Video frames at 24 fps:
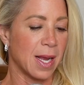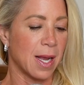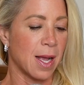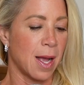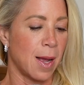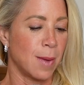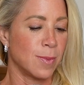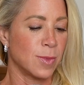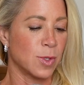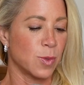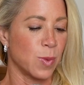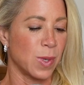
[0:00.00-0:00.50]

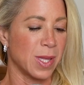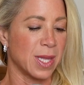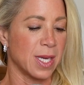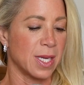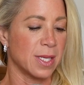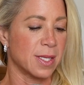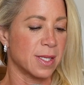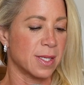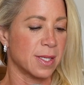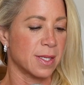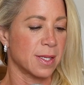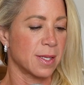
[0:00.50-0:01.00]
comes with
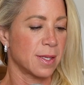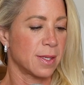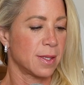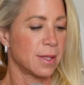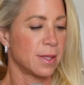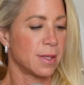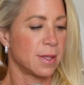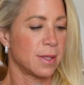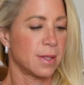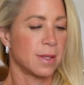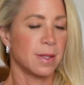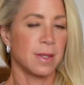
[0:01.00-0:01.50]
this
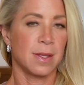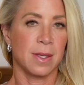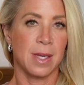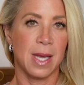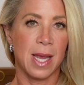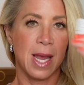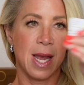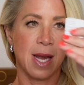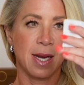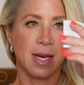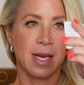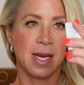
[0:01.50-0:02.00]

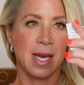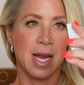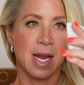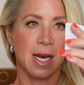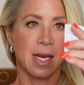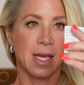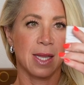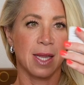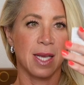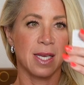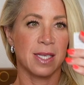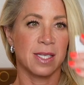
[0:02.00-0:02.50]
handy
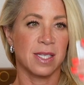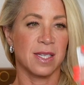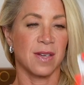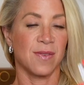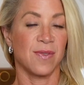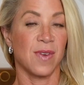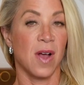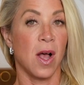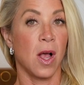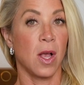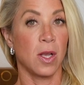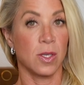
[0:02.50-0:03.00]
dandy list
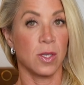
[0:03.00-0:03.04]
of all